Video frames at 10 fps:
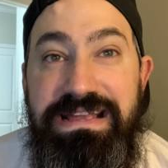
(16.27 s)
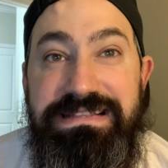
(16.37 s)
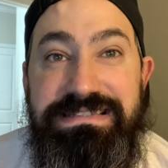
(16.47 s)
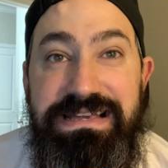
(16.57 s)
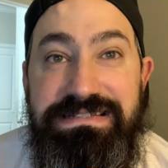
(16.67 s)

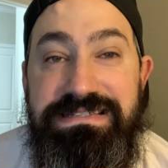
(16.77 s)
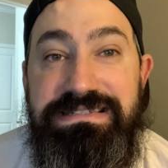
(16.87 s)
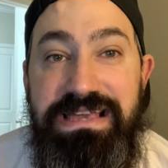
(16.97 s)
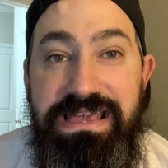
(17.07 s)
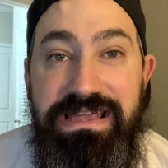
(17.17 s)
and
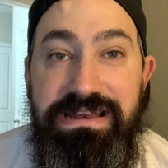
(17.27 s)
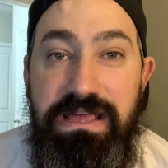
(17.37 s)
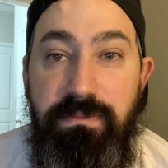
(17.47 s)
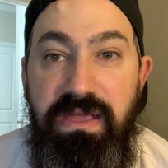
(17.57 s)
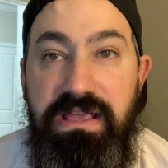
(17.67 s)
Texas
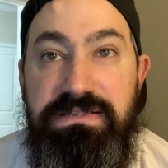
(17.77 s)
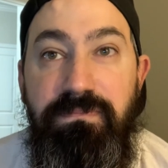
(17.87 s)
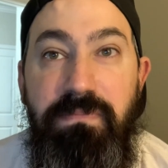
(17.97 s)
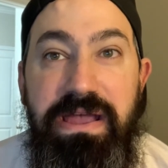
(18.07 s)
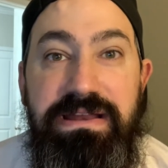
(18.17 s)
A&M is
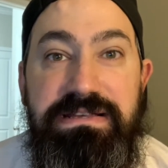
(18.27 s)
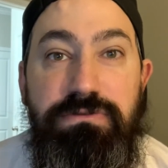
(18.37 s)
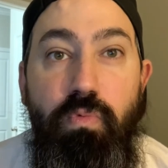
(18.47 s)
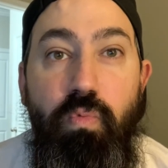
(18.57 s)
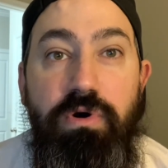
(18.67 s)
minus
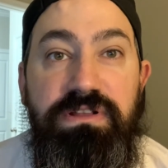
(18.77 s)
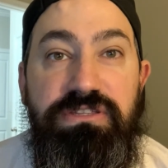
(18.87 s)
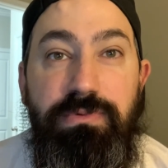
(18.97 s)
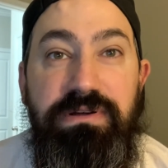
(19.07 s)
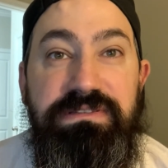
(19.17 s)

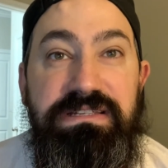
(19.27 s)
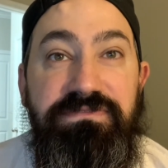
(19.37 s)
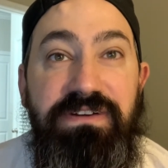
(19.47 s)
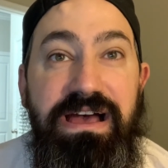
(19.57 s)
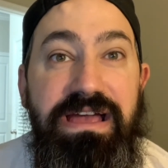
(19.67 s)

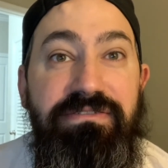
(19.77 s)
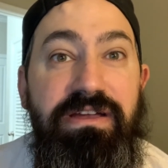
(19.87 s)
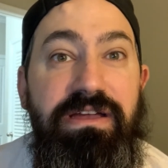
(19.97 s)
125.